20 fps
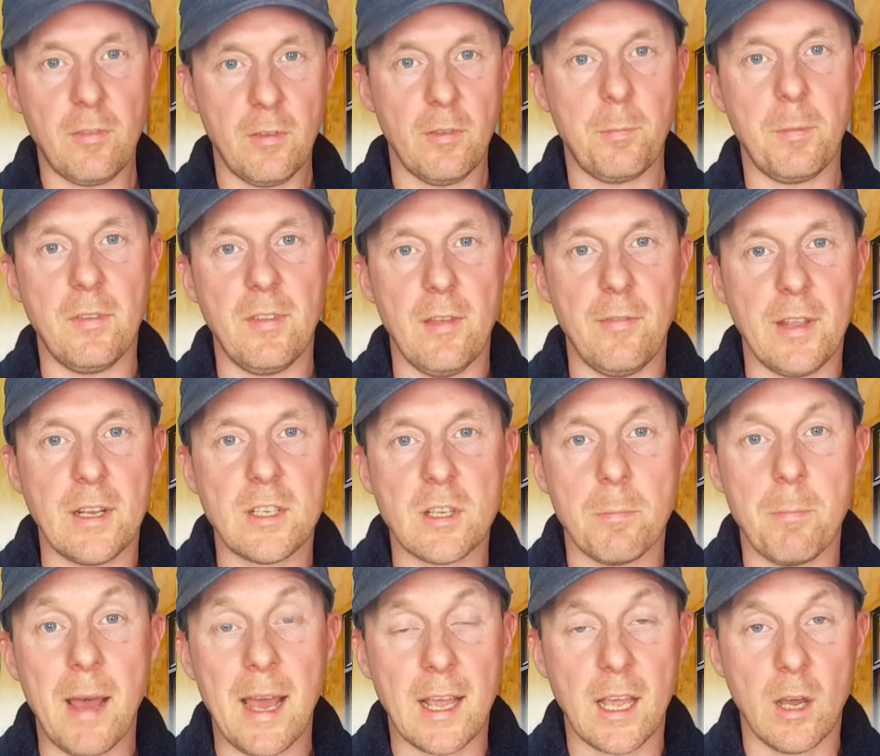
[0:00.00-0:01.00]
specific
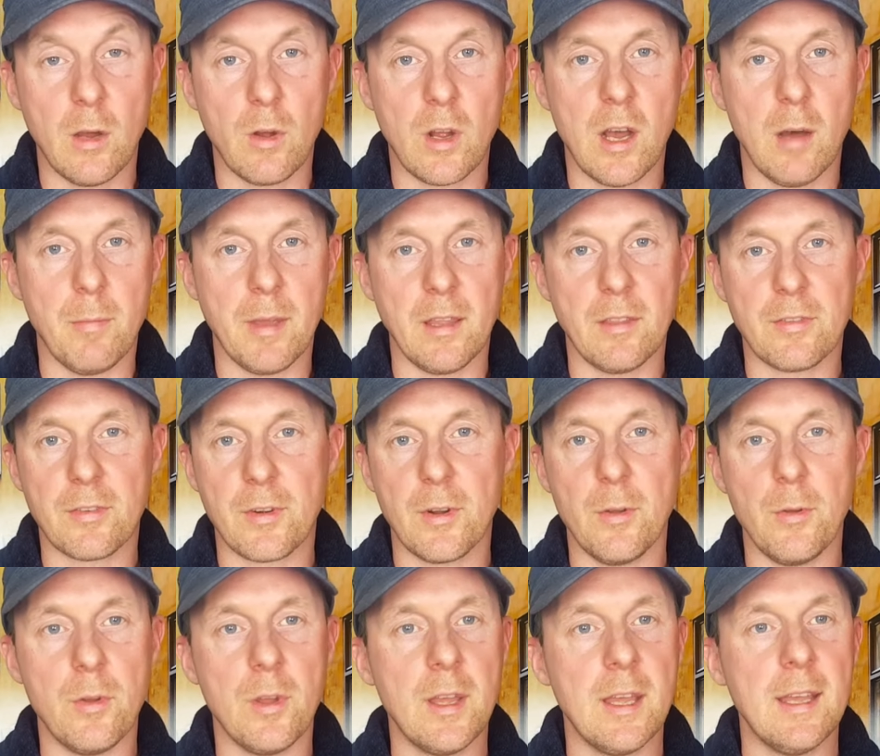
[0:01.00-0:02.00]
tobacco coming
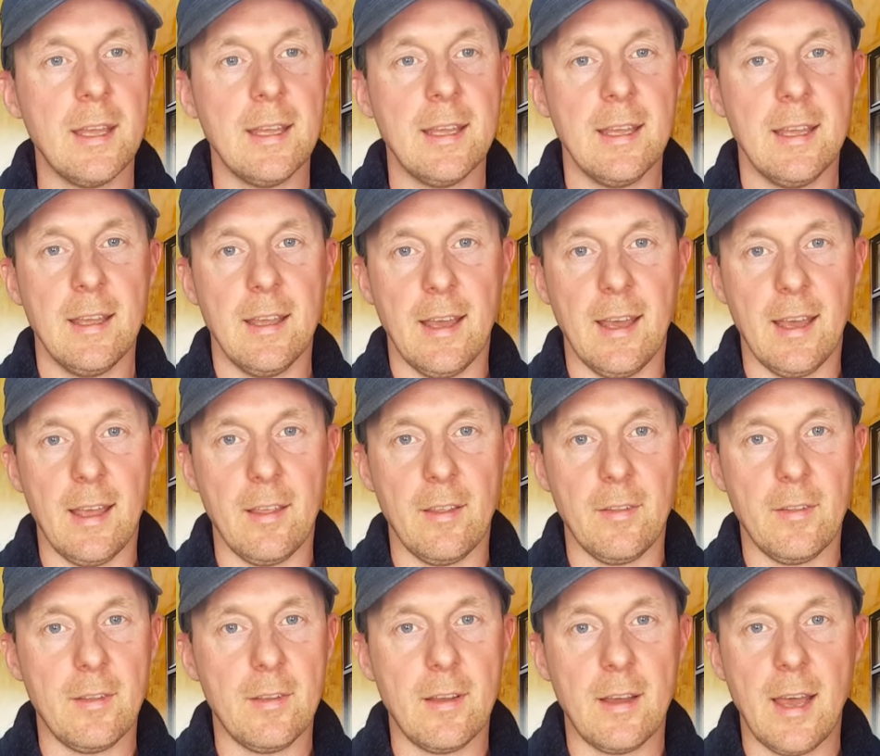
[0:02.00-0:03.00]
through,
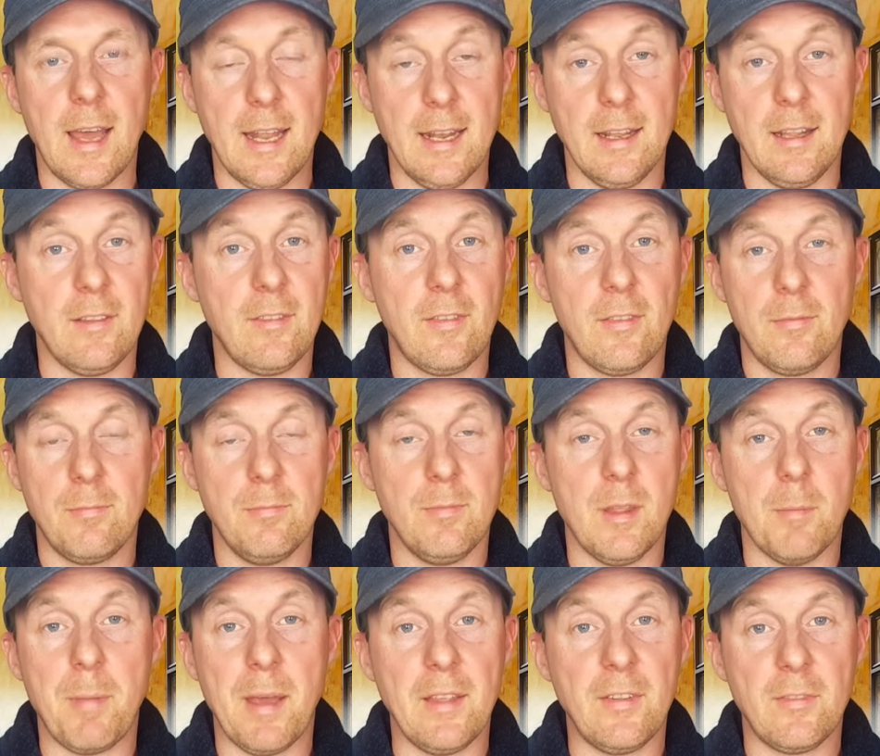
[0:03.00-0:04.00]
and it's
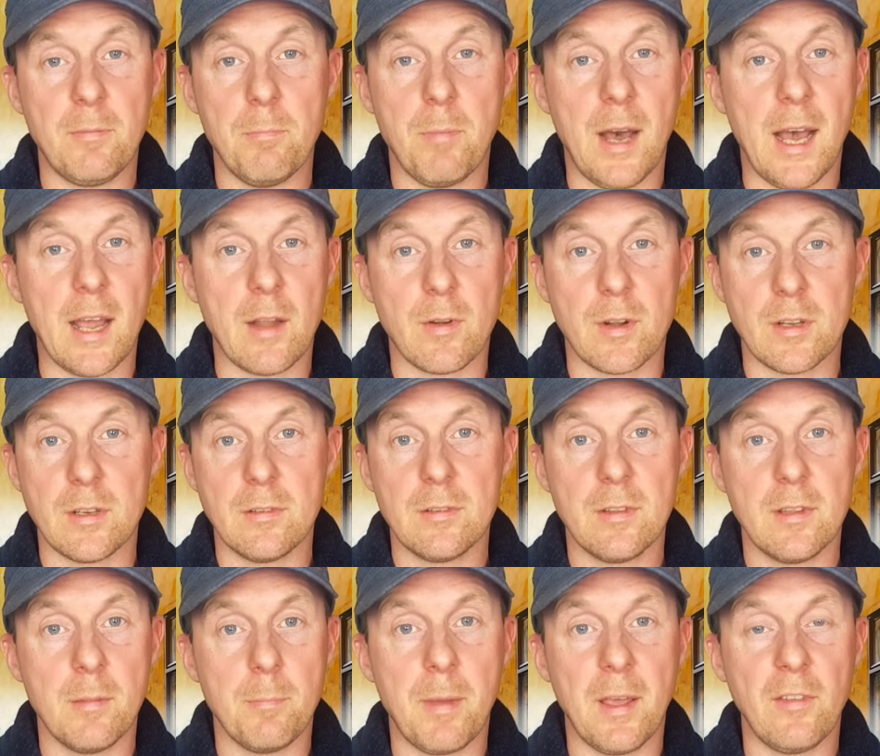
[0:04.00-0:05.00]
the best Byron,
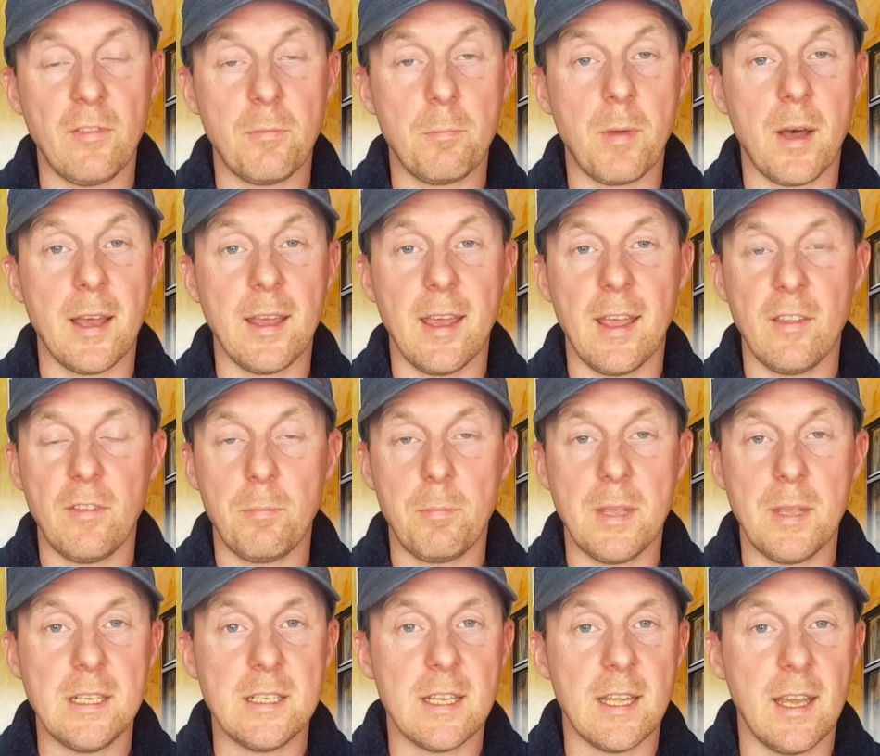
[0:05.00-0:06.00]
the best by
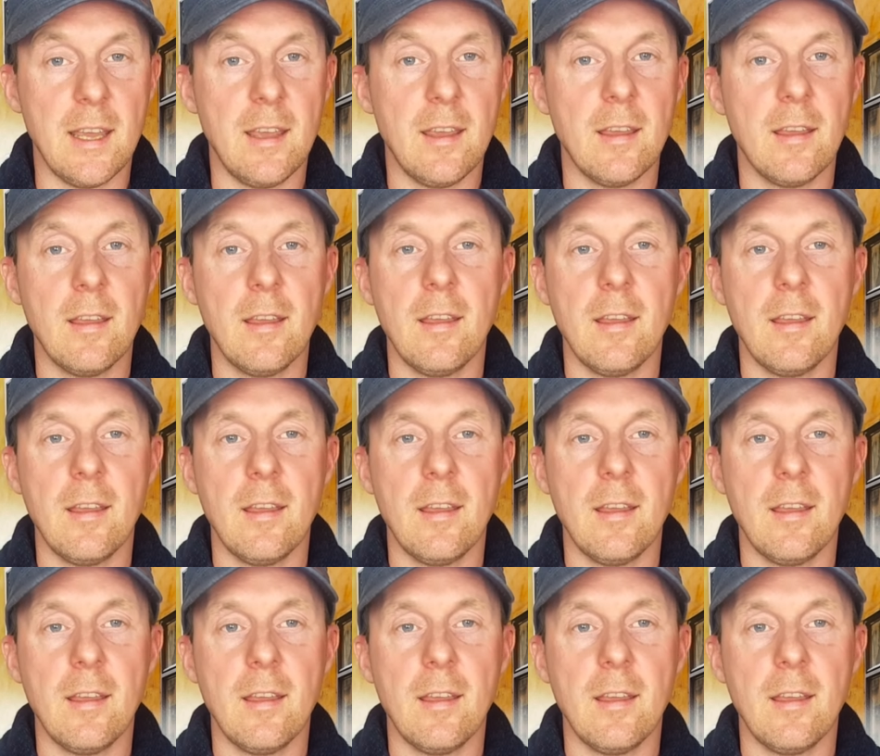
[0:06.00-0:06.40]
SPT.